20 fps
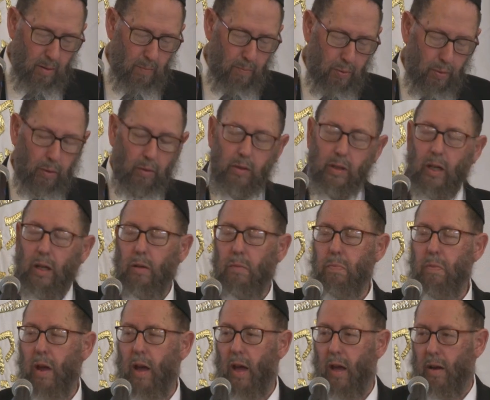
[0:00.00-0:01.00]
brilliant
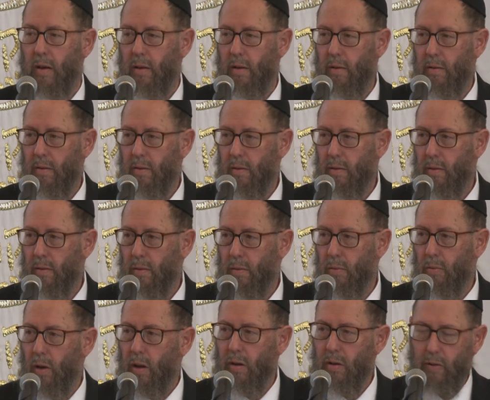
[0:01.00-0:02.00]
man,
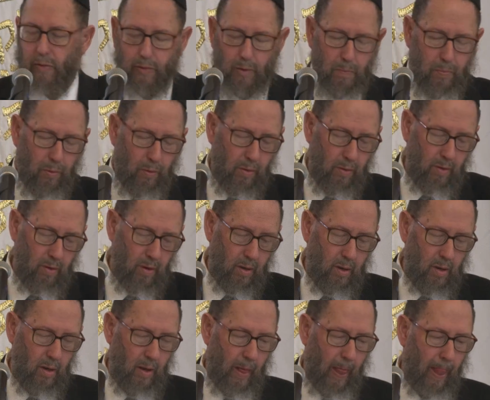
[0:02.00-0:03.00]
wonderful person,
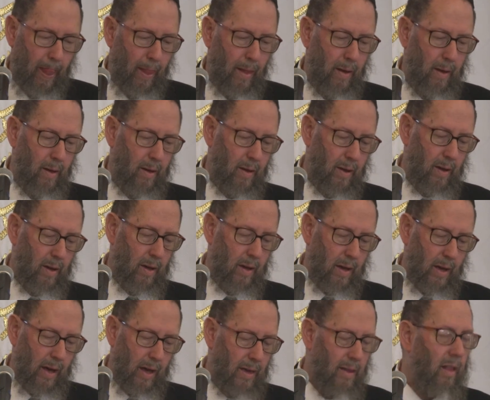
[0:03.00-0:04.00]

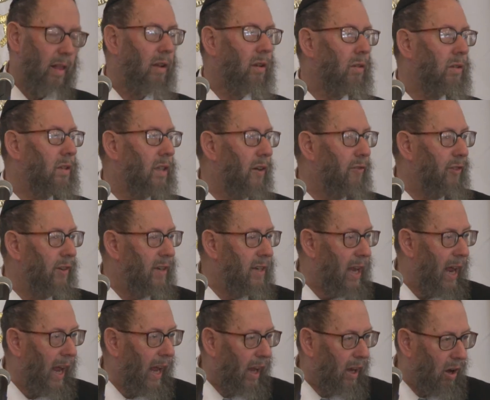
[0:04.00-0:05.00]
has a little different
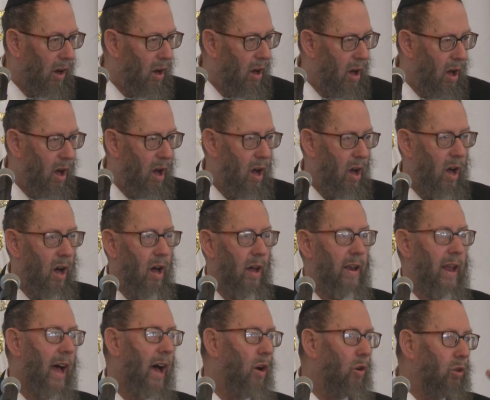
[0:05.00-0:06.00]
take on
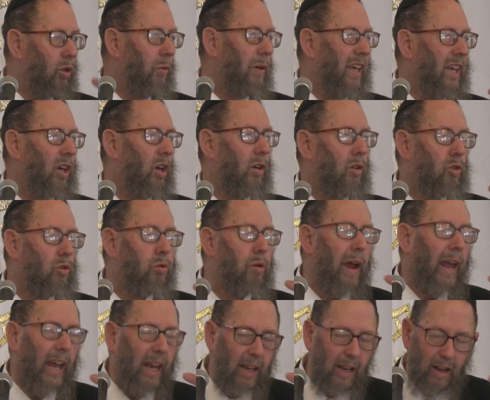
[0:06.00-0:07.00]
how to
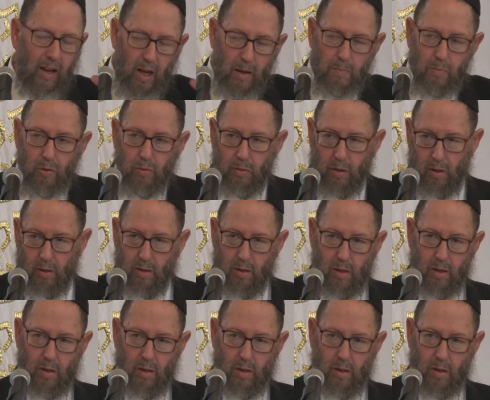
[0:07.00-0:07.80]
train in Amunah.